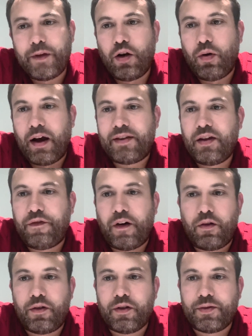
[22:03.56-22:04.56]
I see
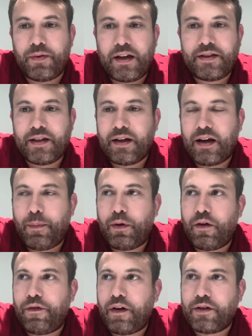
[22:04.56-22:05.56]
founders raising a
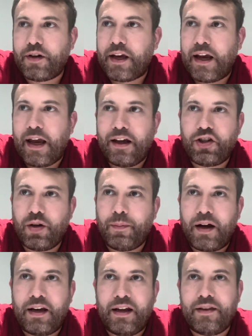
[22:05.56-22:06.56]
couple of 100K angel
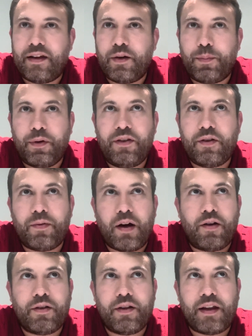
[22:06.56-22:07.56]
money and then a pre-seed
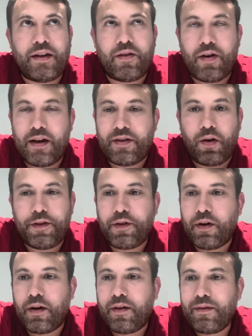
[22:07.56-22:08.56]
round, and then they raise
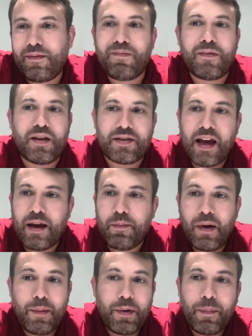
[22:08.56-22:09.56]
also the same,
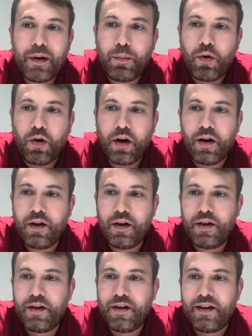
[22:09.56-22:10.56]
maybe a bit more,
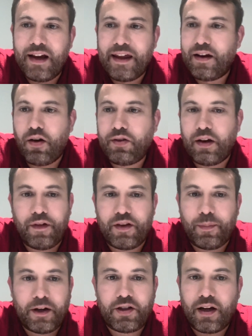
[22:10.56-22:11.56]
and they also have as
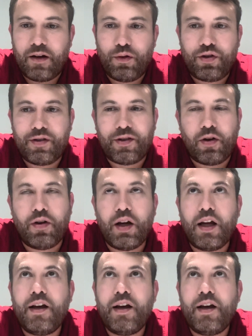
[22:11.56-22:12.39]
much dilution. So